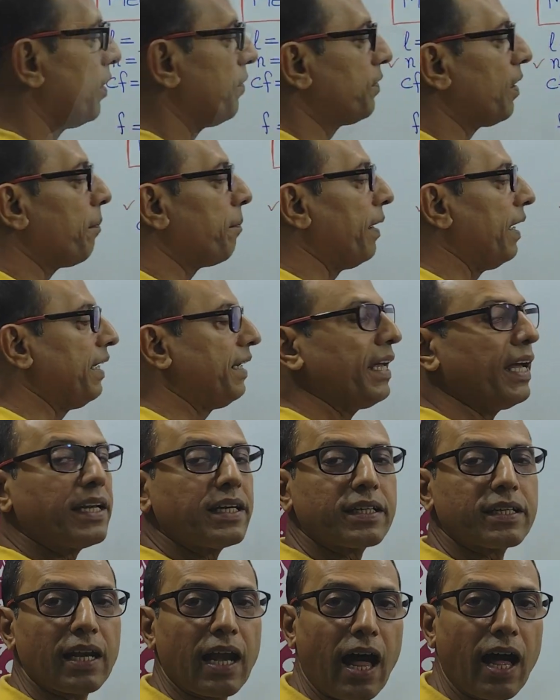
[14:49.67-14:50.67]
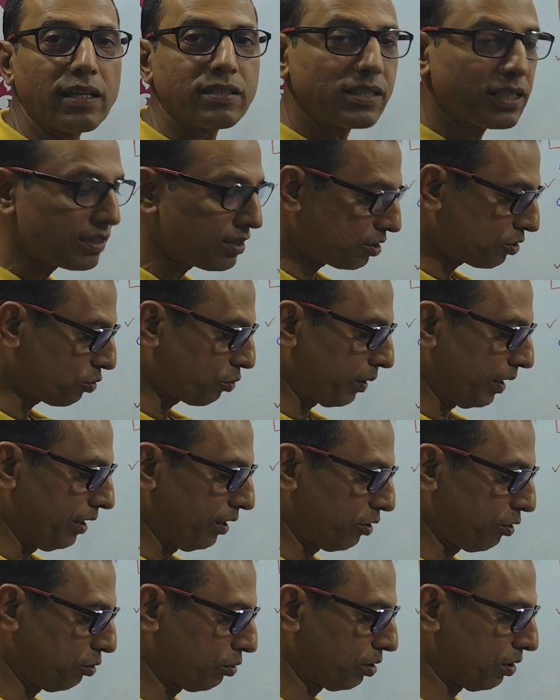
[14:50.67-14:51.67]
if the median class is
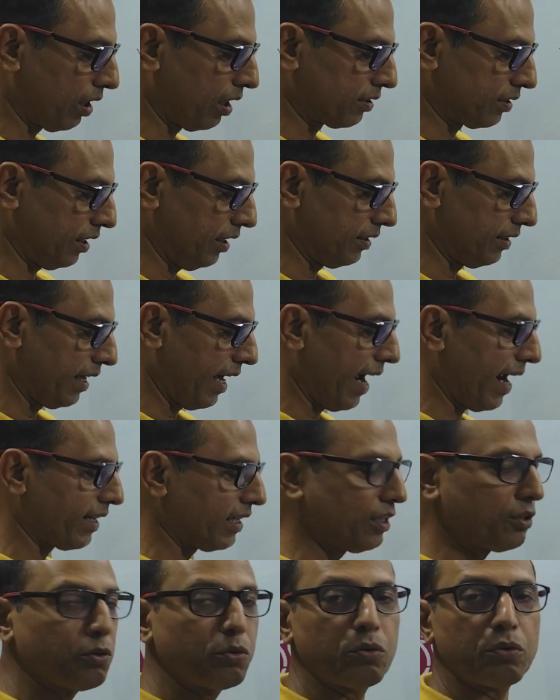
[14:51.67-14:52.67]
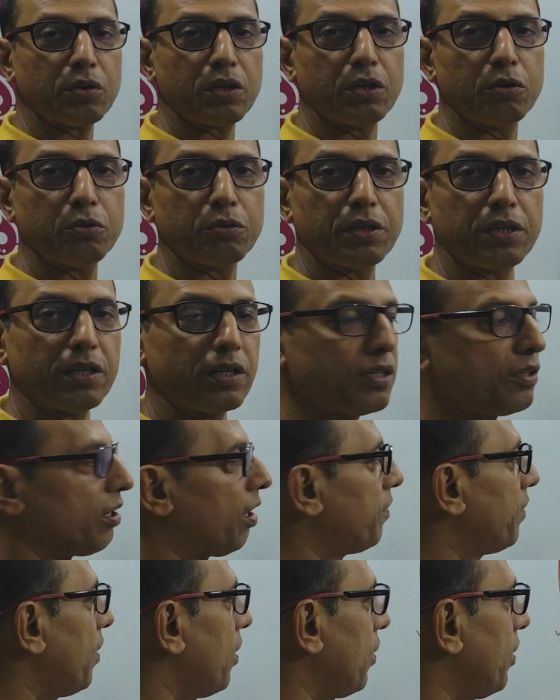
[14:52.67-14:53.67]
20 to 30, that you
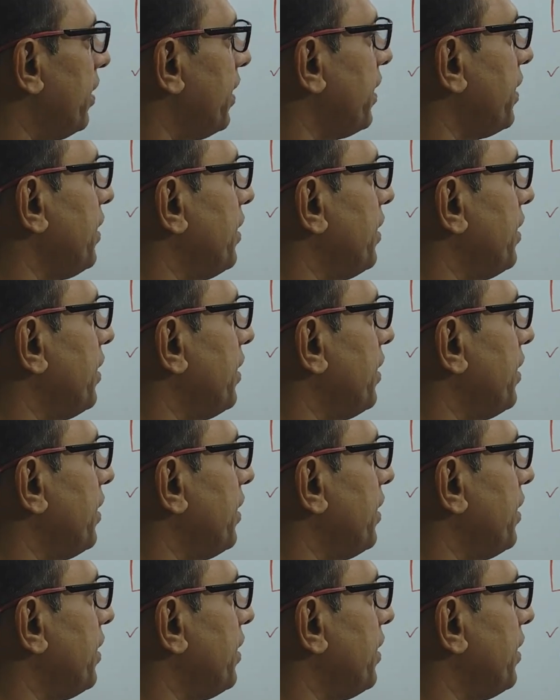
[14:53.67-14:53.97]
have already